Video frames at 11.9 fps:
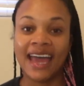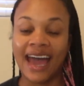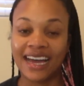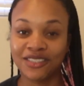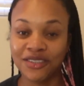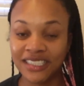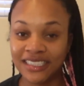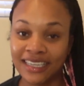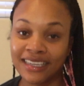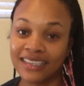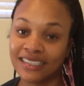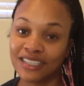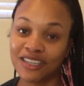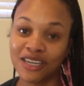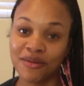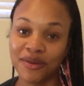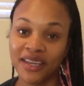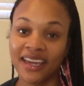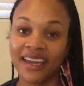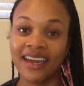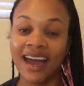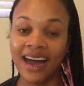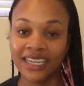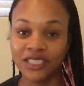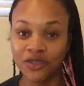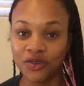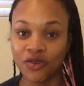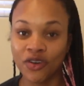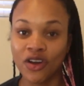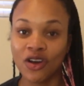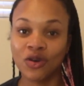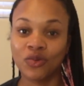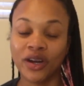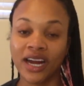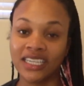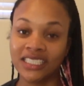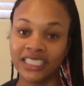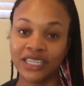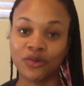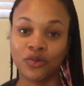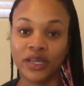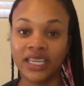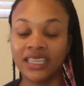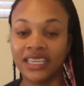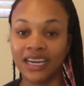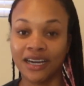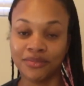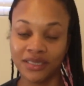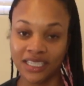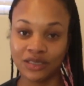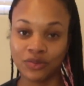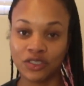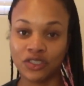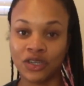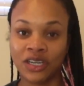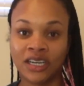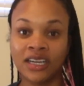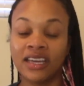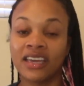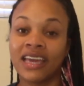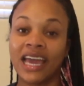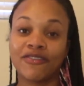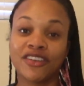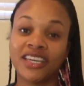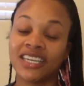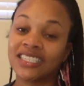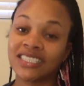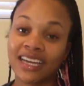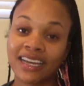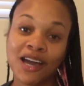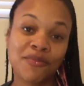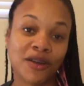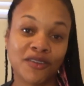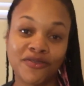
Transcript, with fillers: As you can see, this is going to be a hydro grow where I share weekly updates with y'all. If you didn't check out my